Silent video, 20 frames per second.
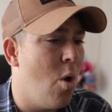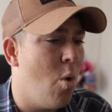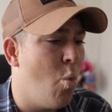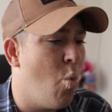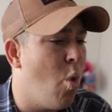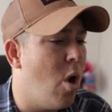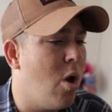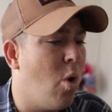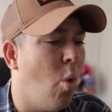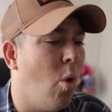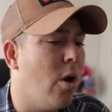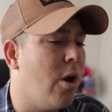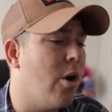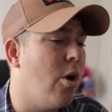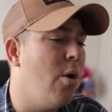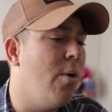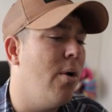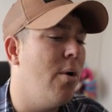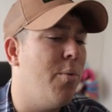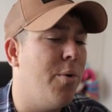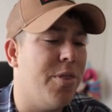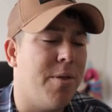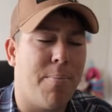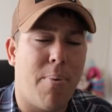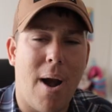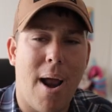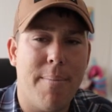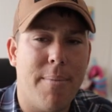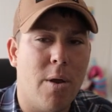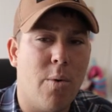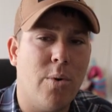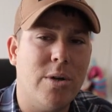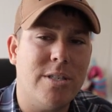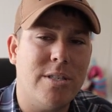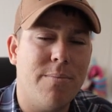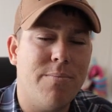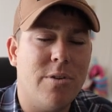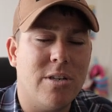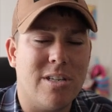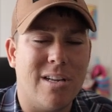1 Oranguru with the Primate
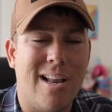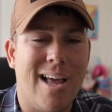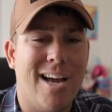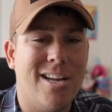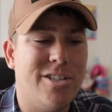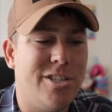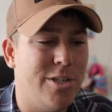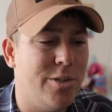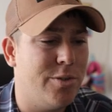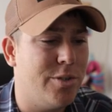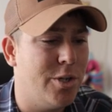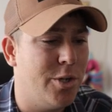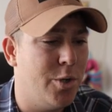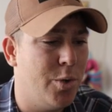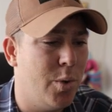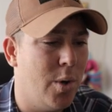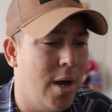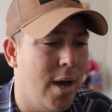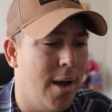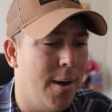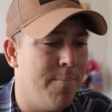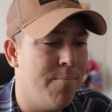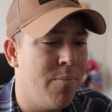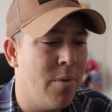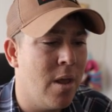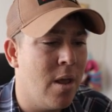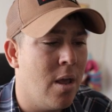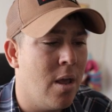Wisdom. This allows you to